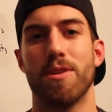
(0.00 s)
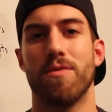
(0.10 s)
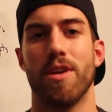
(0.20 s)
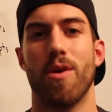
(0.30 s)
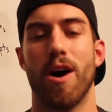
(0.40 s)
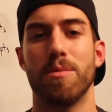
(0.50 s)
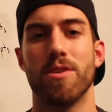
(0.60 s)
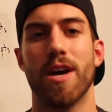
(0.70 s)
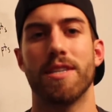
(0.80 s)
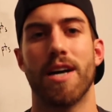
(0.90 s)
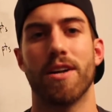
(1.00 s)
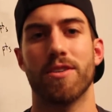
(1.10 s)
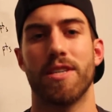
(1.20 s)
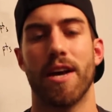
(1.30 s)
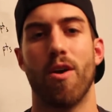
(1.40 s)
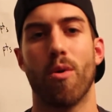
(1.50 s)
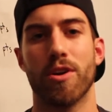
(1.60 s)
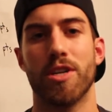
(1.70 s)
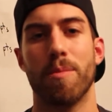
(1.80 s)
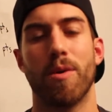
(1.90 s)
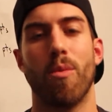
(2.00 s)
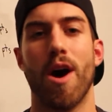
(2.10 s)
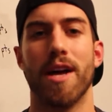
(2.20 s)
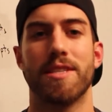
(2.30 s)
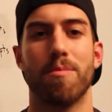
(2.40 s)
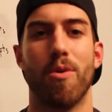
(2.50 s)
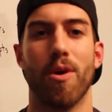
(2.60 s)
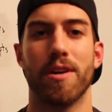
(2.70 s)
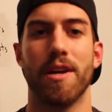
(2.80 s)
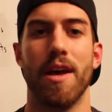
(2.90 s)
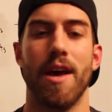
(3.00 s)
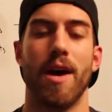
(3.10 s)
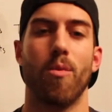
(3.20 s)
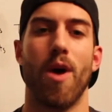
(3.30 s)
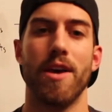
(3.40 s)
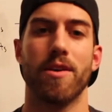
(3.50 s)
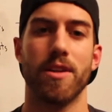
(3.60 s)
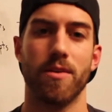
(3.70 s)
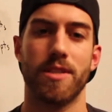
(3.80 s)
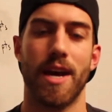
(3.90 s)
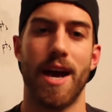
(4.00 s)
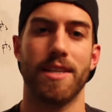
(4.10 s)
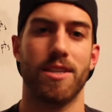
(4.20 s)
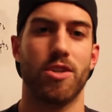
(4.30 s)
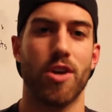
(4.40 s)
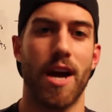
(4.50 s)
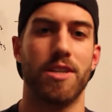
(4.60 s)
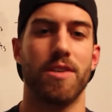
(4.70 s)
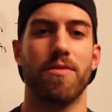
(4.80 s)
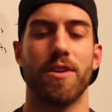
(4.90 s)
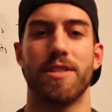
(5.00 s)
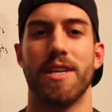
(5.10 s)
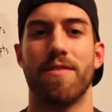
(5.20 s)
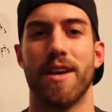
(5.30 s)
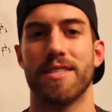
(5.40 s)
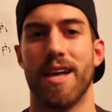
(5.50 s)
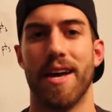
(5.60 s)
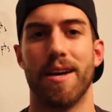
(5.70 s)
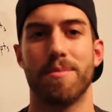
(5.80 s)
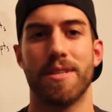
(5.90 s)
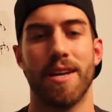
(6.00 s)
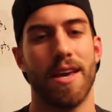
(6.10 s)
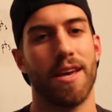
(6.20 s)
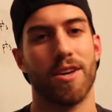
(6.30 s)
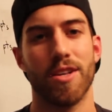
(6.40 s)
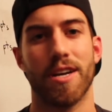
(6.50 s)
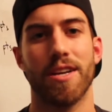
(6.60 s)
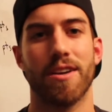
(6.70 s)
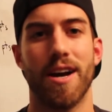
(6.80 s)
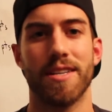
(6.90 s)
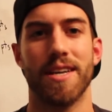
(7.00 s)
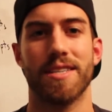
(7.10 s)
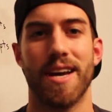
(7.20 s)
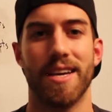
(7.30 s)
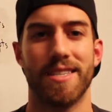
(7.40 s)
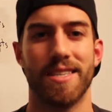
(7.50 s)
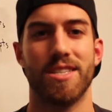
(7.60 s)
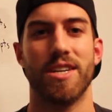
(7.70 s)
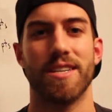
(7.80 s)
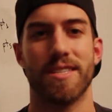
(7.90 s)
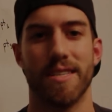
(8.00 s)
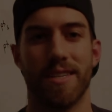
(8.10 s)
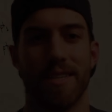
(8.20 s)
this video helped you guys understand ownership and why it's important and why you can use that as a strategy for your DFS lineups. Good luck in your contest, guys. Cheers.